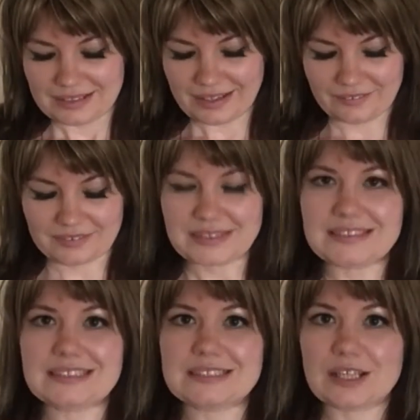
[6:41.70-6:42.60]
Now,
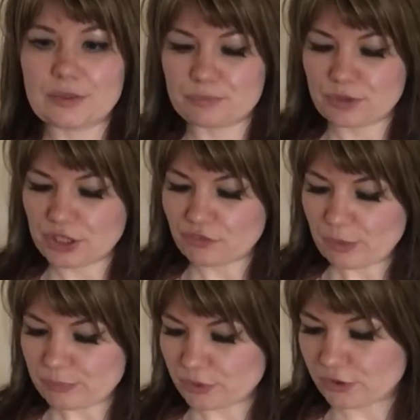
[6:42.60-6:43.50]
this is a bring your
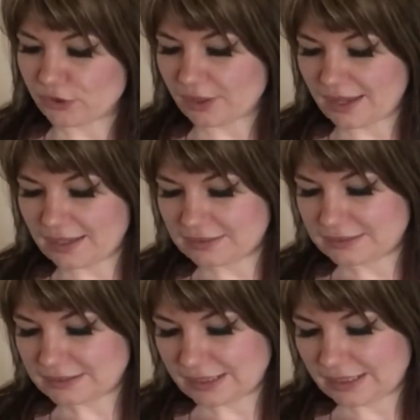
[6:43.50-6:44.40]
own book,
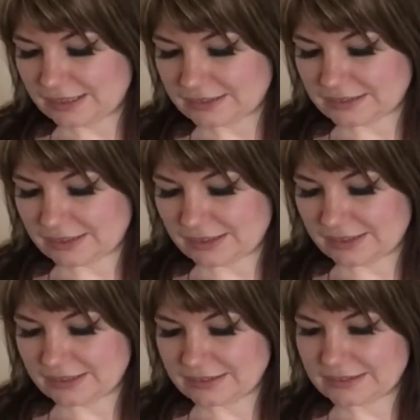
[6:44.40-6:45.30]
and it
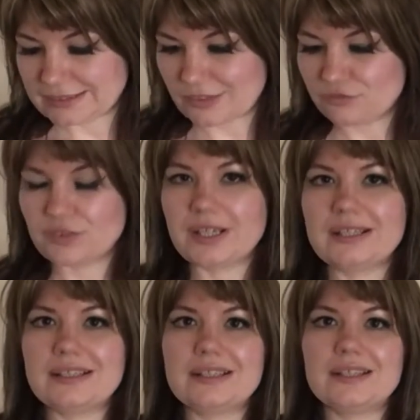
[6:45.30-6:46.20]
is a
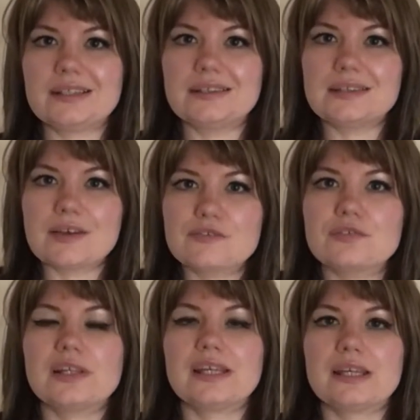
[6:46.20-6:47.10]
really
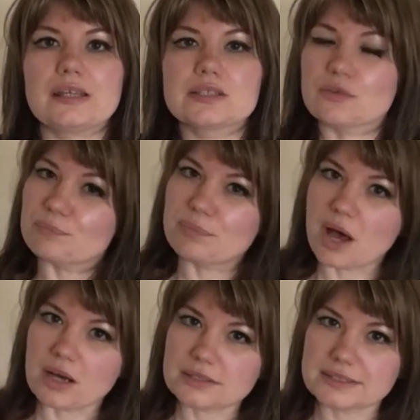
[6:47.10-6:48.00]
lovely sort of
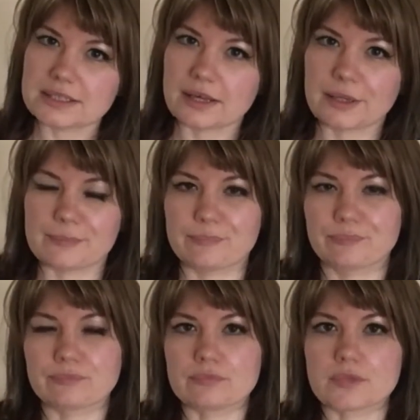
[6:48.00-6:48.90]
party game,
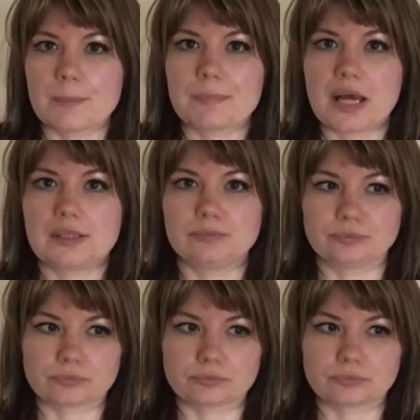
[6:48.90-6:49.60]
but